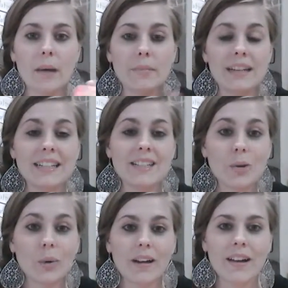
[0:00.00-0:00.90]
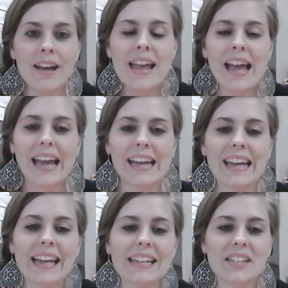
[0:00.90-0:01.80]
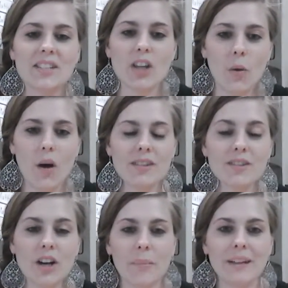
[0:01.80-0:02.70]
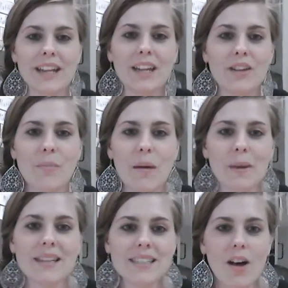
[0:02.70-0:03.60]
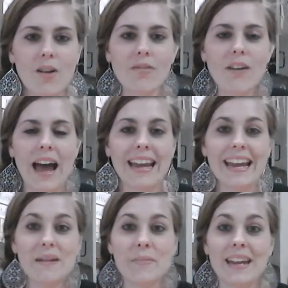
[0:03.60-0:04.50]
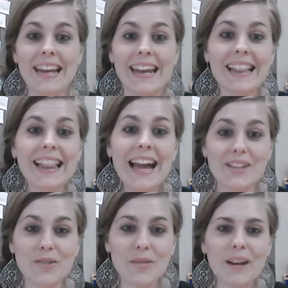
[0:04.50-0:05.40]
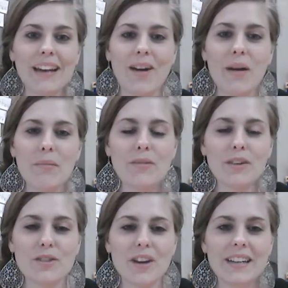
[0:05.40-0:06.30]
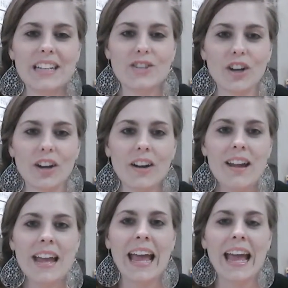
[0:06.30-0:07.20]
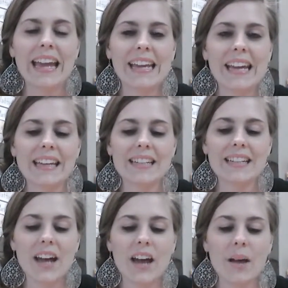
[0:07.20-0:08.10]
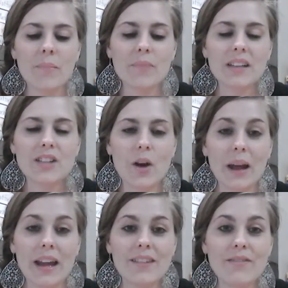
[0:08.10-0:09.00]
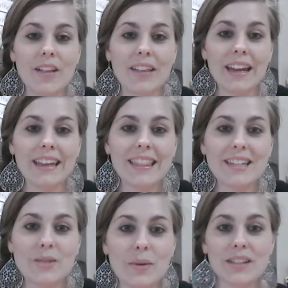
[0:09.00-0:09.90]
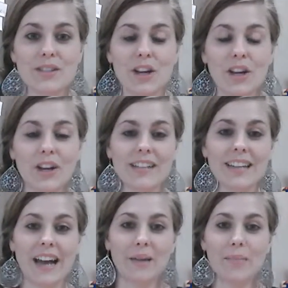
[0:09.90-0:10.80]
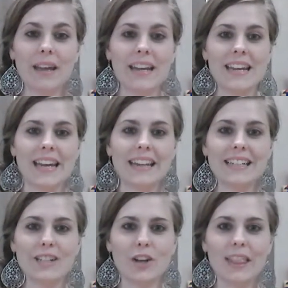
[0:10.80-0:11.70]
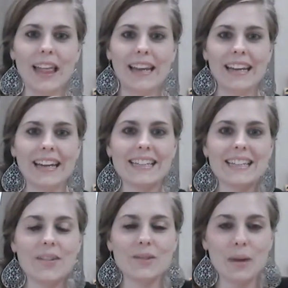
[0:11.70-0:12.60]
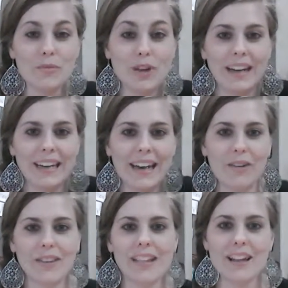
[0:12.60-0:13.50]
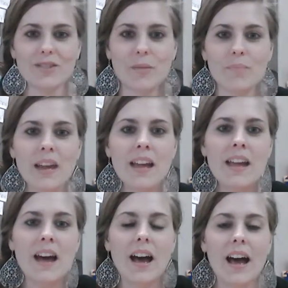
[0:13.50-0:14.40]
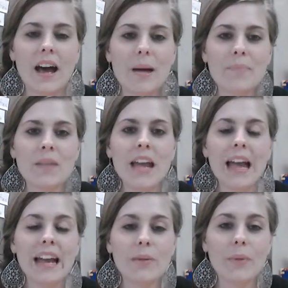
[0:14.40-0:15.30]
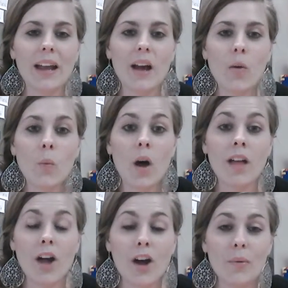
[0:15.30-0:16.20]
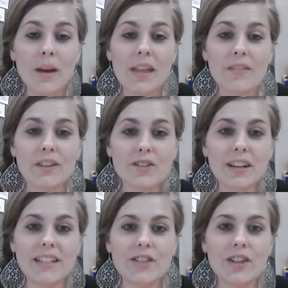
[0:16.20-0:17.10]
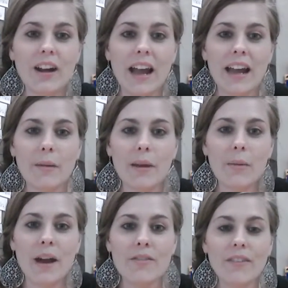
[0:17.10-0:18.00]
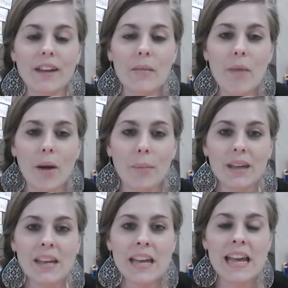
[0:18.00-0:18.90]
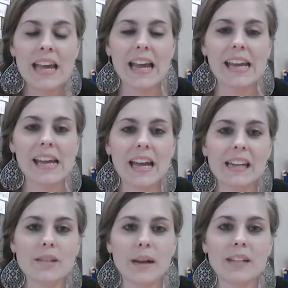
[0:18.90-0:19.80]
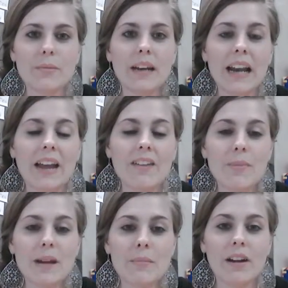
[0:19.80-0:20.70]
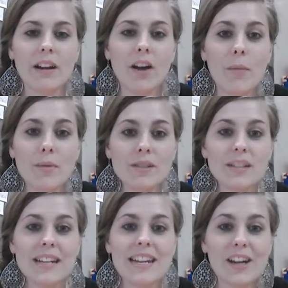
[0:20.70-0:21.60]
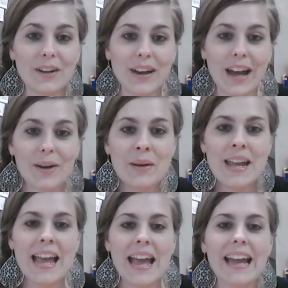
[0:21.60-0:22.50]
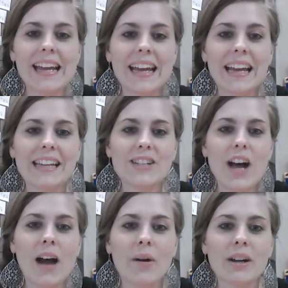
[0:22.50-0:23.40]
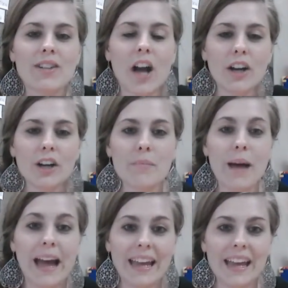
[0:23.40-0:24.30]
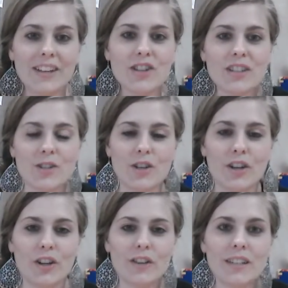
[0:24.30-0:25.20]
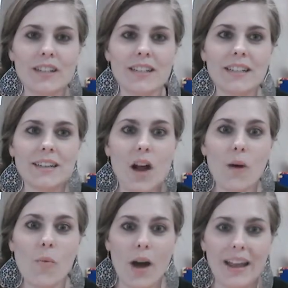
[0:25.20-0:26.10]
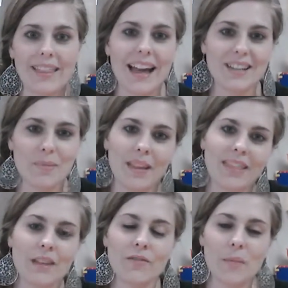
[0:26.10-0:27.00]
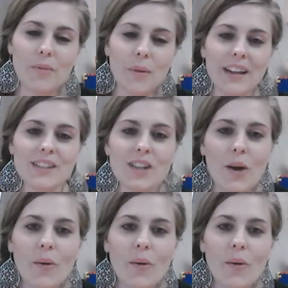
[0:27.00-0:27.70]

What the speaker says: needs to work. And so I'll start by telling you about myself. I am in a classroom right now. I'm a first grade teacher. And so I felt like this was a good time and good lighting and stuff, so I'm trying it out in the classroom. Anyway, along with the first grade teacher, I am a wife and a mommy, and my husband and I have been married almost a year now, and our daughter Maya just turned 1 last month in February. So